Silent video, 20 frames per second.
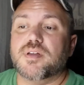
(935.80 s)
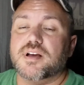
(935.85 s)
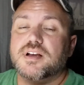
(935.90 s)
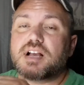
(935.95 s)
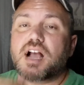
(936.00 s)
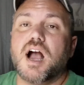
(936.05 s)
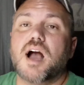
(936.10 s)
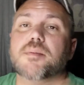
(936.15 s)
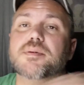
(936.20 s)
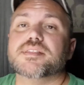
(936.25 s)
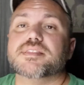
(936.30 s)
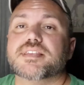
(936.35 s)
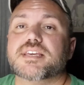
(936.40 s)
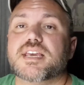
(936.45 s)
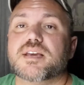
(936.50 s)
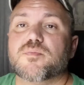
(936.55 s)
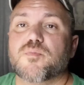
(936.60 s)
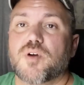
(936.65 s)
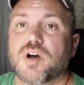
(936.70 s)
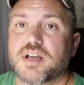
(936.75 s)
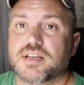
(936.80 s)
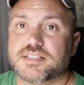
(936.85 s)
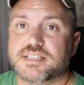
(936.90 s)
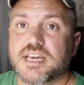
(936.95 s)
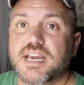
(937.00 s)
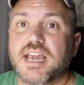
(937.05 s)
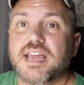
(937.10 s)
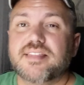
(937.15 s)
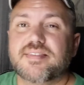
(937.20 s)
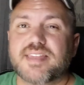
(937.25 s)
the common theme
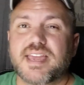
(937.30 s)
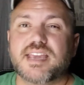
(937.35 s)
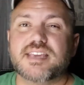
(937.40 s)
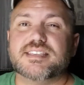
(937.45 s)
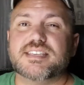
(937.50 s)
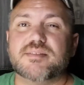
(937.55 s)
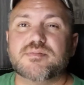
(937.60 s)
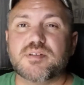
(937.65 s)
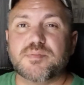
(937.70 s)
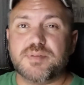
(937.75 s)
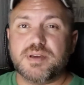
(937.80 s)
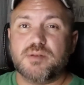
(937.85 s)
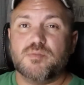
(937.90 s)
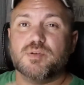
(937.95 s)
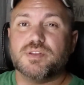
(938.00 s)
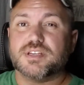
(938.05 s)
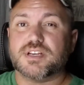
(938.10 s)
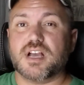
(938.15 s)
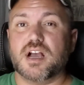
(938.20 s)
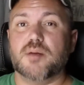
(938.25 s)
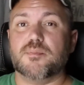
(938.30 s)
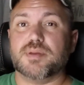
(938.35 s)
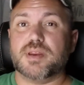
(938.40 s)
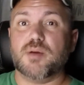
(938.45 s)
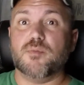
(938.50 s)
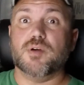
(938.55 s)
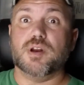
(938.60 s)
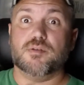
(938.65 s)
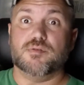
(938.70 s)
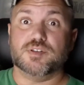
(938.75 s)
was they seemed to be with the
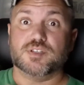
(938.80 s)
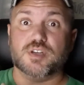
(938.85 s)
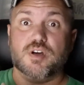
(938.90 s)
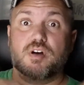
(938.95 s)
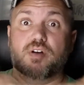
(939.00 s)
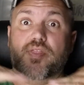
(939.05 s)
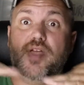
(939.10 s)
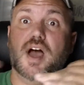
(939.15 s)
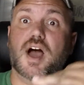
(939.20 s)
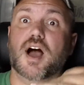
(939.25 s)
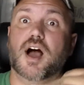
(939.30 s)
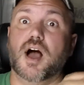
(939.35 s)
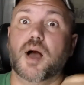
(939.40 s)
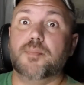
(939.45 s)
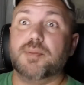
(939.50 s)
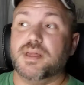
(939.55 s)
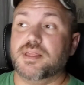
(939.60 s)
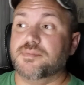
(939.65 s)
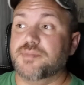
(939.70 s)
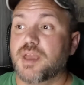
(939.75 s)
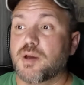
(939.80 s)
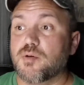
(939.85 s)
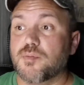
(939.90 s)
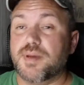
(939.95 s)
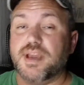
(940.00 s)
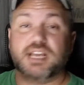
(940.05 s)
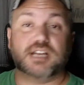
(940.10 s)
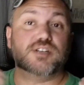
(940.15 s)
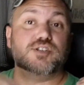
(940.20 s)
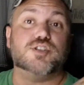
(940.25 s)
company when it was on the up and they were
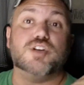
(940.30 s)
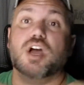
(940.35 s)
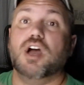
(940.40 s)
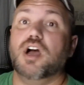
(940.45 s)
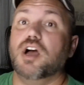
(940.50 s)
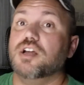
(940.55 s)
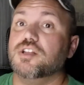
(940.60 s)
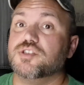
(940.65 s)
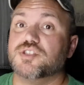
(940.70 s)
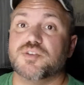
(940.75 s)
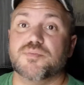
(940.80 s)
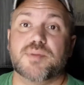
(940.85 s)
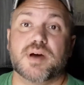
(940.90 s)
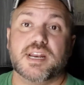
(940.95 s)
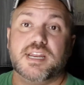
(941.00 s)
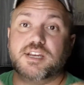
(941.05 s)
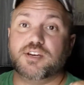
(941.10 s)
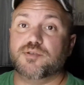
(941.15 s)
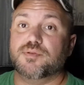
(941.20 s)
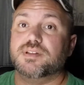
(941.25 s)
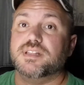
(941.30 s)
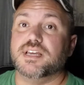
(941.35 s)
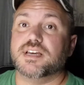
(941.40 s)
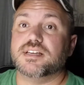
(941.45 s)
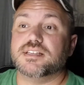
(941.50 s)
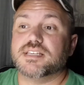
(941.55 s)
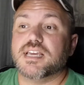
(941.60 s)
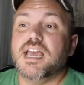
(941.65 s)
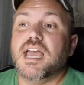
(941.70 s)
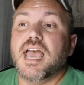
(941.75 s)
making tons of money doing
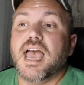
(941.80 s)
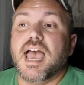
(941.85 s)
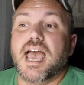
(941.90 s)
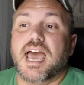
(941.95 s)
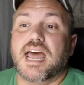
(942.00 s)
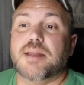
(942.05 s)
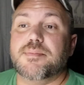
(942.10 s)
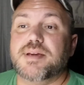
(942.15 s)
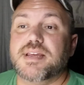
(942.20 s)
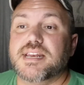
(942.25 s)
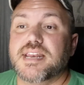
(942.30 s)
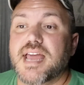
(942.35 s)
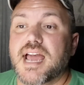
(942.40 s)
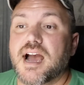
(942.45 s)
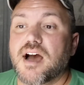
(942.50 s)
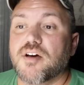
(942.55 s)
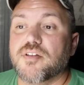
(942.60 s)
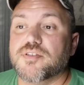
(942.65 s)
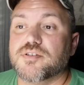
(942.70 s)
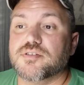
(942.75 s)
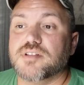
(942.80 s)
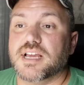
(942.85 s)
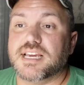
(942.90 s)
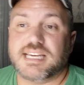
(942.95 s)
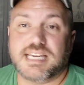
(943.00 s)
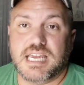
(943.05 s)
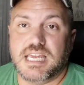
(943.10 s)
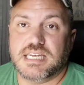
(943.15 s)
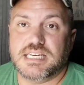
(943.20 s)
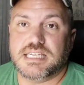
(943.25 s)
this. And now they're
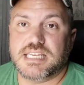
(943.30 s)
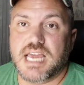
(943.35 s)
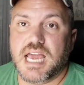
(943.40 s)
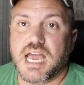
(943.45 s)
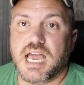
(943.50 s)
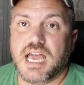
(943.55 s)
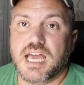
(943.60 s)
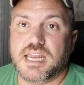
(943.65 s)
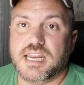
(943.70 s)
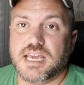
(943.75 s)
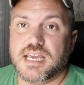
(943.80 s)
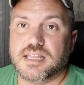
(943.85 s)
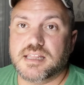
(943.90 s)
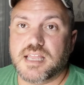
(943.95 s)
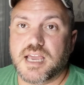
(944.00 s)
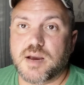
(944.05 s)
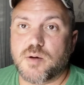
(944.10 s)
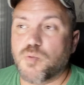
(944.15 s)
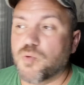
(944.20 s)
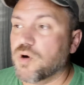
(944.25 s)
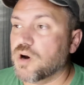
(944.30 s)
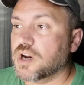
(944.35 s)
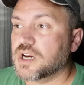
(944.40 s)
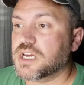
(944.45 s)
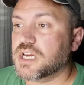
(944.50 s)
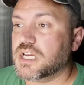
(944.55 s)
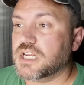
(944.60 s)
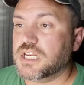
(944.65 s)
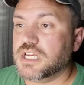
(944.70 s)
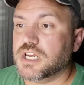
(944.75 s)
in debt and
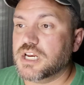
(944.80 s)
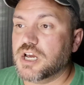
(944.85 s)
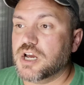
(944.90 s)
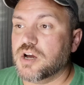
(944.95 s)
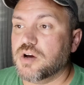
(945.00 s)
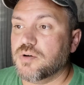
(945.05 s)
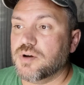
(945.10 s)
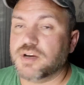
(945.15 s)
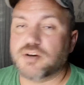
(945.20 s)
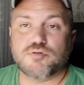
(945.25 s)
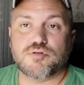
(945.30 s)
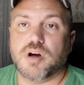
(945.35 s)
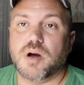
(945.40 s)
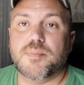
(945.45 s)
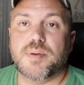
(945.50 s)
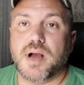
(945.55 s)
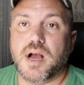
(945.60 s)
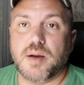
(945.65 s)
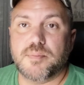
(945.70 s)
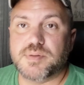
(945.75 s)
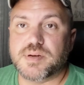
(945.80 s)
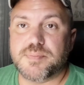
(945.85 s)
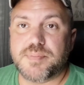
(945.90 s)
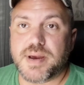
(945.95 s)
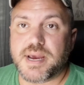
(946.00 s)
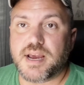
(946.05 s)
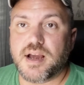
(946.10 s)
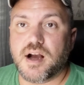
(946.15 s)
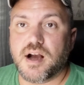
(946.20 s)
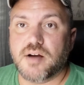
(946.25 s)
working at Grubhub to
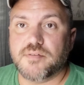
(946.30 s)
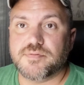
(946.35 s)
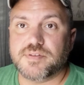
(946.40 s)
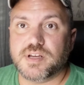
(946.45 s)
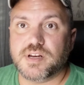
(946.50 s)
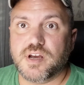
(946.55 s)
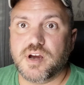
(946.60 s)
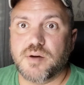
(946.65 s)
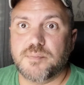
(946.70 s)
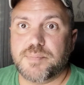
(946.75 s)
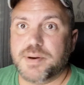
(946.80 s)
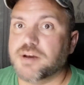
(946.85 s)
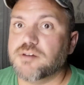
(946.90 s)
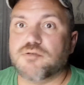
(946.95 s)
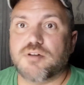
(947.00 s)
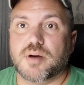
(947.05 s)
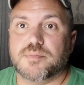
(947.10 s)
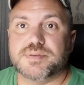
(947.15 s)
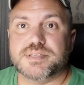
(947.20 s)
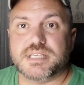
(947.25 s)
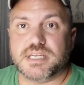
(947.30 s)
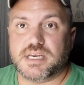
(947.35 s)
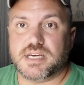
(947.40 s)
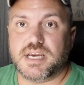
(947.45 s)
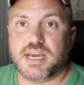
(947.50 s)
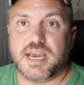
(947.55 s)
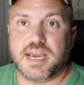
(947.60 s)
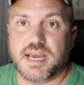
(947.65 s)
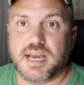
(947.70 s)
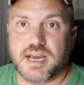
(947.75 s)
pay off
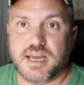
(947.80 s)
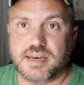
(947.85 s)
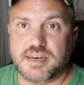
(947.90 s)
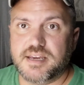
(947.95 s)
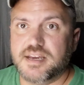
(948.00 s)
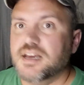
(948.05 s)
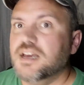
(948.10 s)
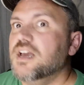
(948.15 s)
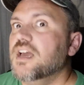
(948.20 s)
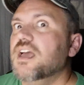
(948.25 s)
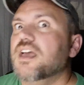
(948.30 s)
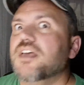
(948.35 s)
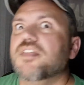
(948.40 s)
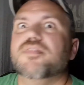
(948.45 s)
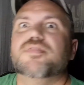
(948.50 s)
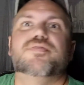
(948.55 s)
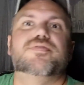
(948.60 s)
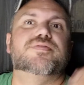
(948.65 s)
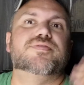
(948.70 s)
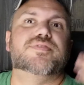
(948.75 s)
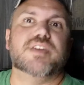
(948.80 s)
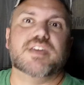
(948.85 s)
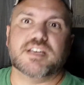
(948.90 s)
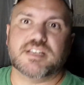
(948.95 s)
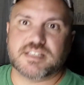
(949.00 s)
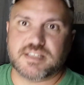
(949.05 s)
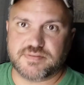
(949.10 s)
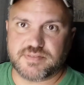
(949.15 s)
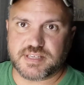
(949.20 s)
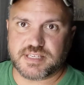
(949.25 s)
bankruptcy and
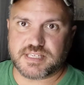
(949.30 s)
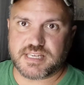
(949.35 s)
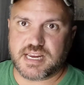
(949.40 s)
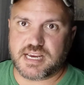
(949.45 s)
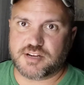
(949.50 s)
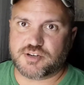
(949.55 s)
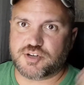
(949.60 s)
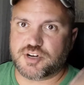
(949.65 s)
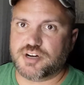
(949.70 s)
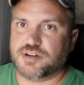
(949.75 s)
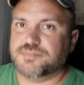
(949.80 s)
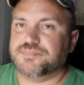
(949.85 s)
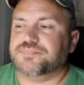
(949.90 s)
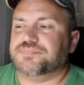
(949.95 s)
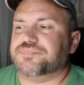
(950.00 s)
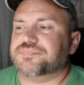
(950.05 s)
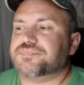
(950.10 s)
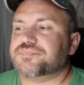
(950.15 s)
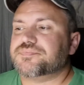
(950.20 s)
things of this nature.